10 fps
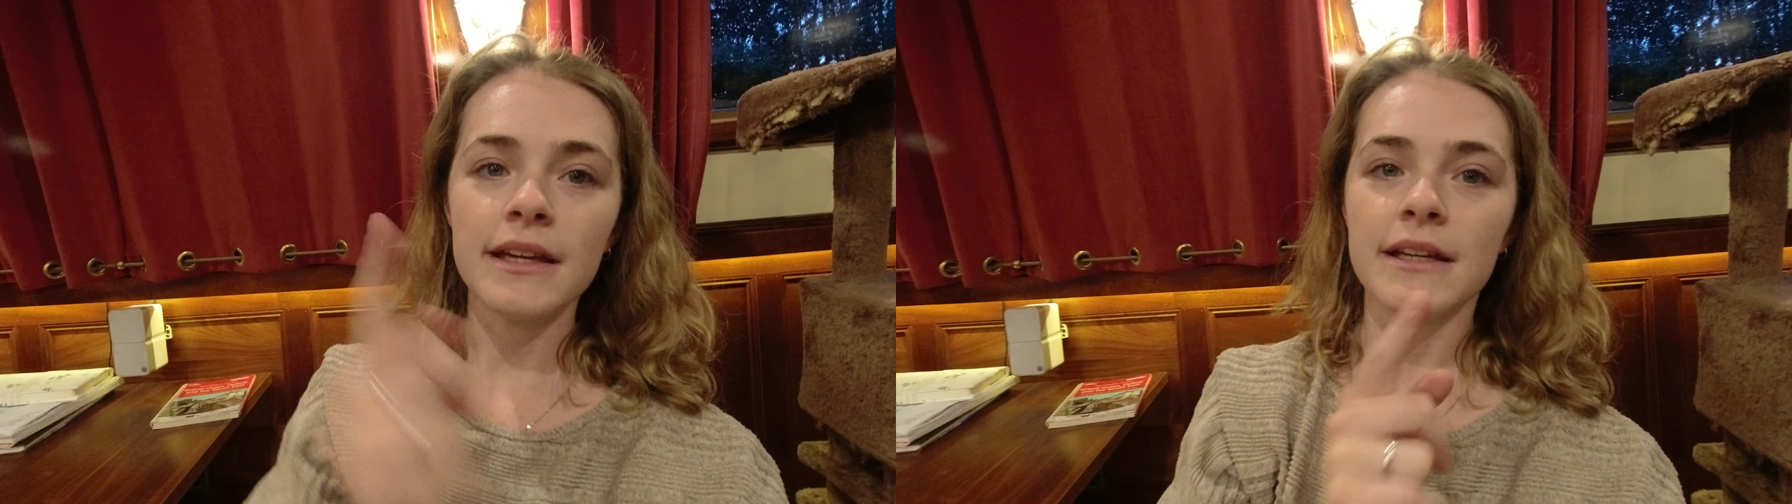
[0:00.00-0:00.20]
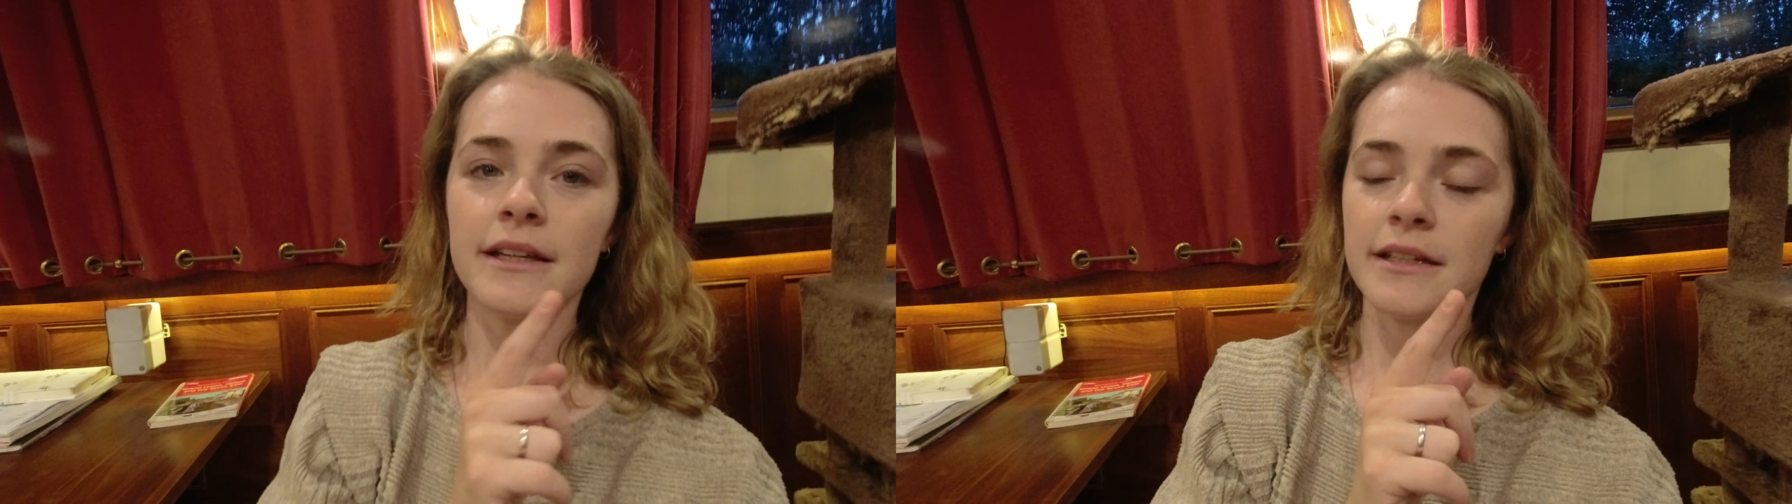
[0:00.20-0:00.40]

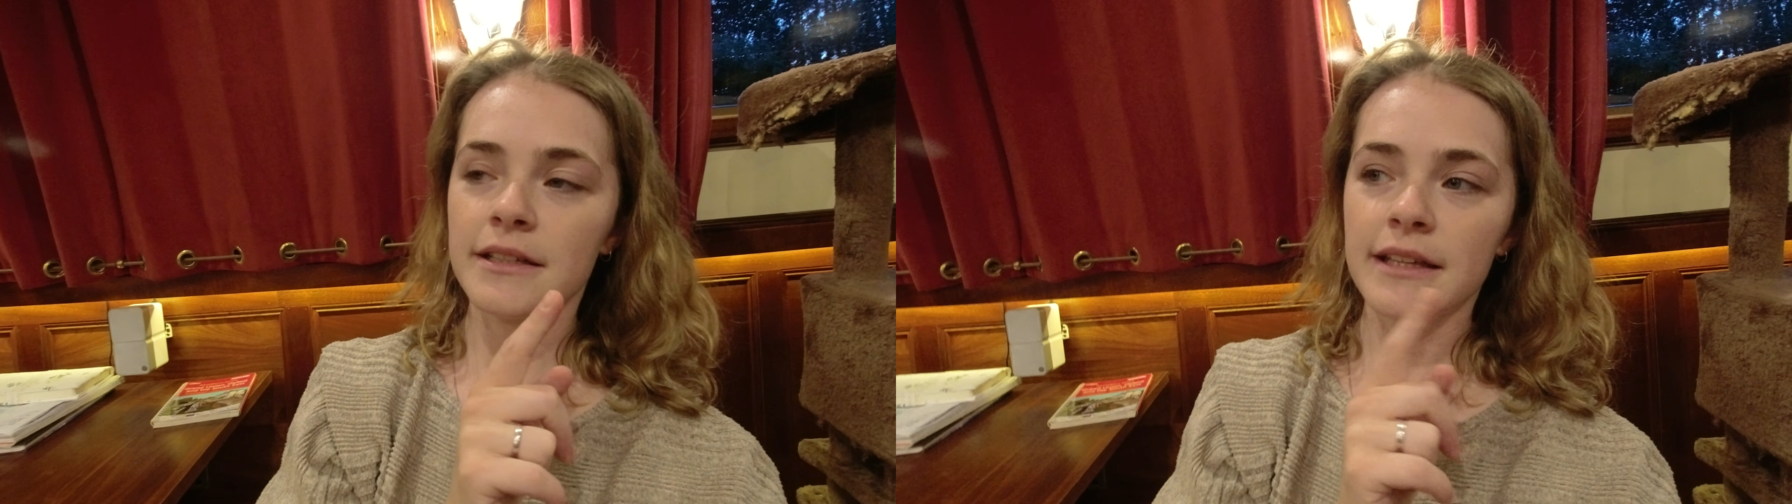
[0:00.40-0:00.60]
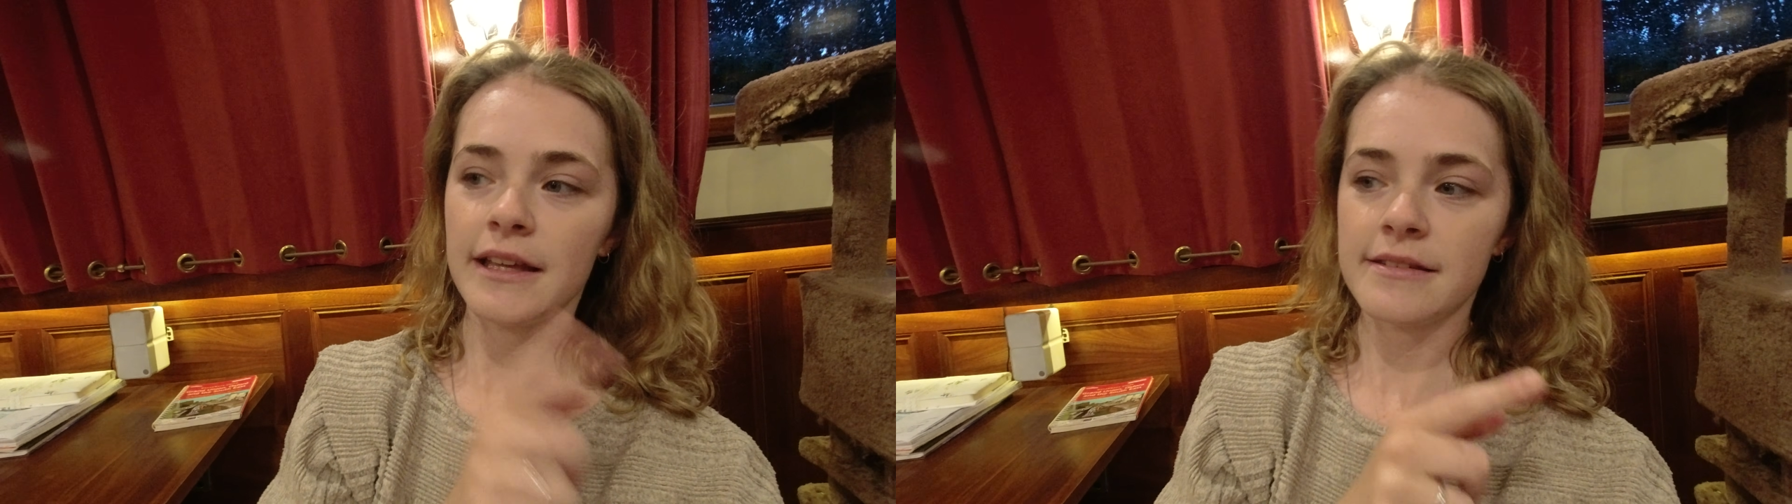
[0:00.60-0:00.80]

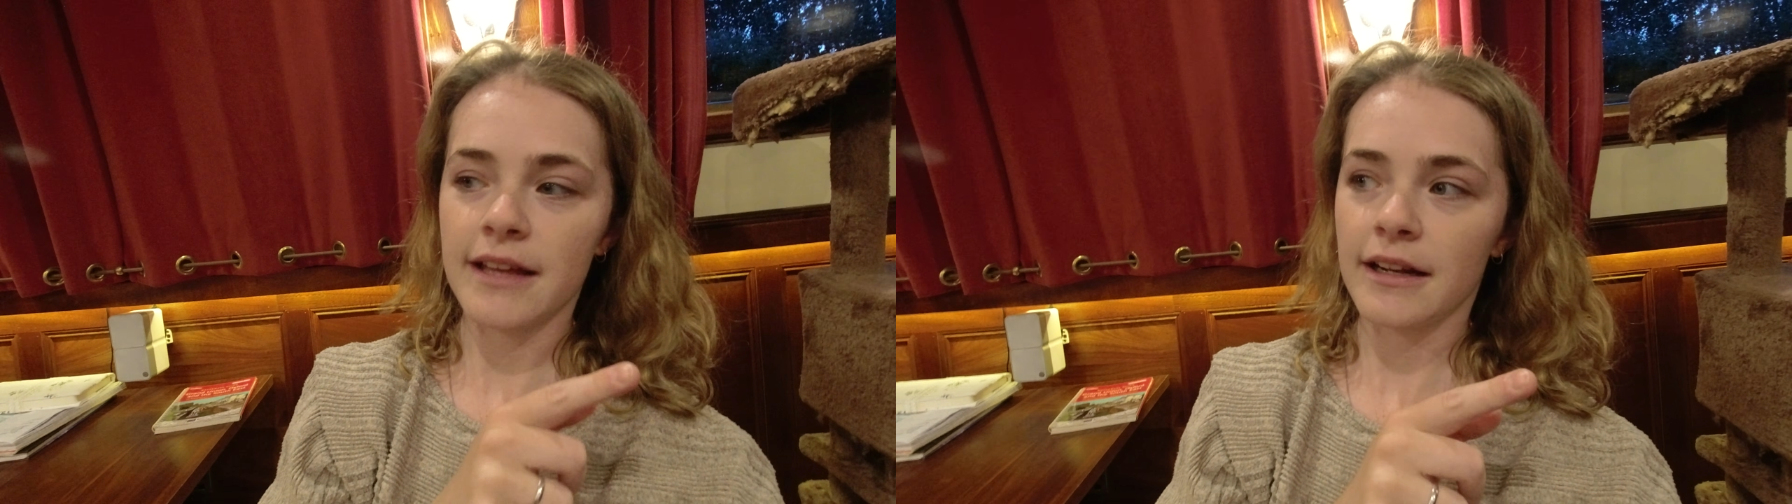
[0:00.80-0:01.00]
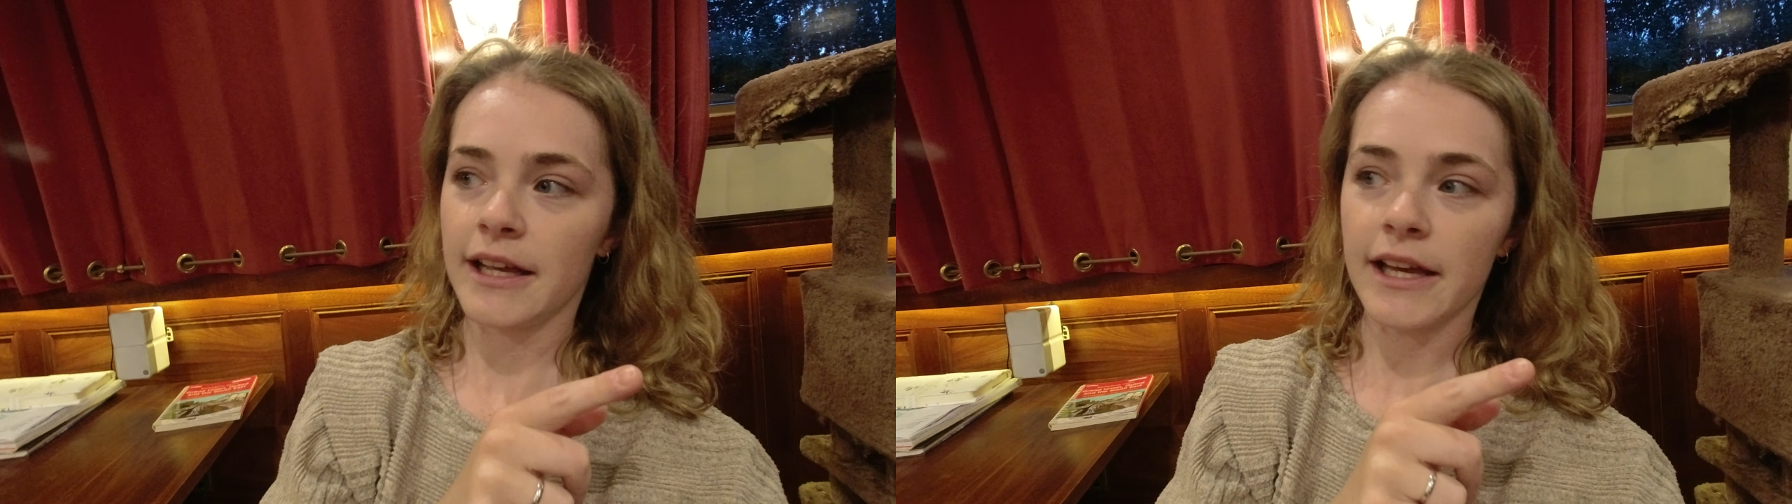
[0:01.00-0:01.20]
in Kings
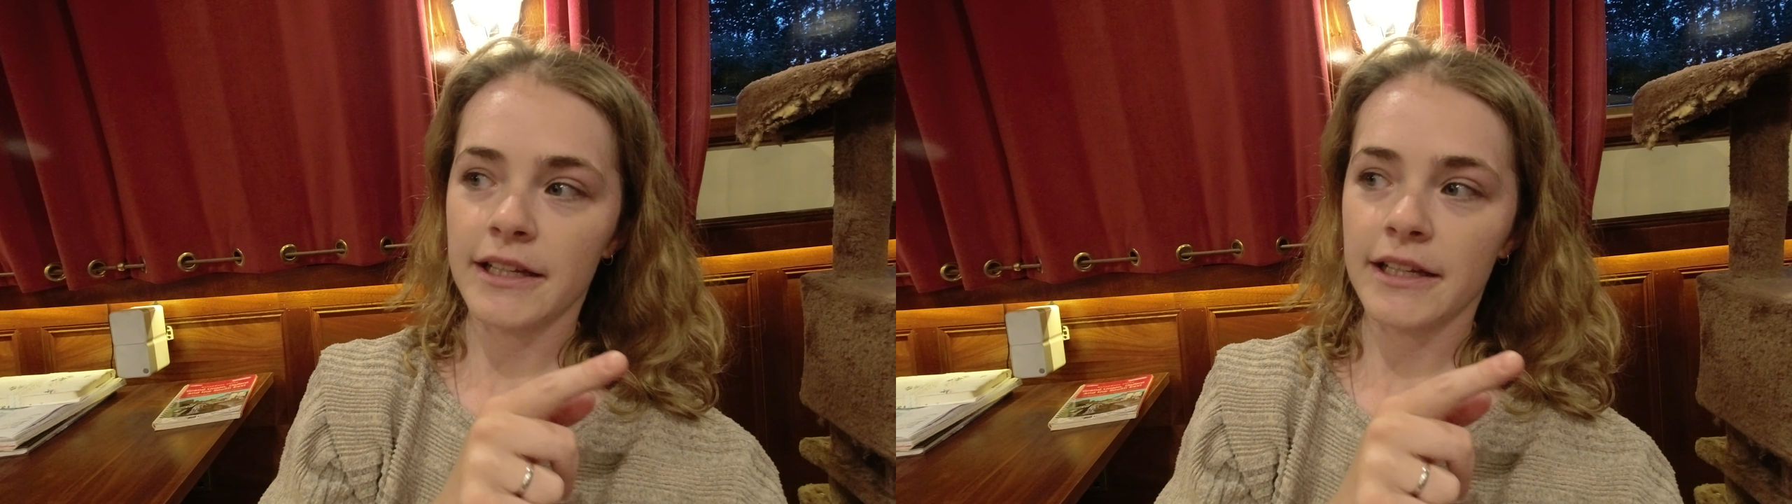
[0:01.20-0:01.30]
Langley,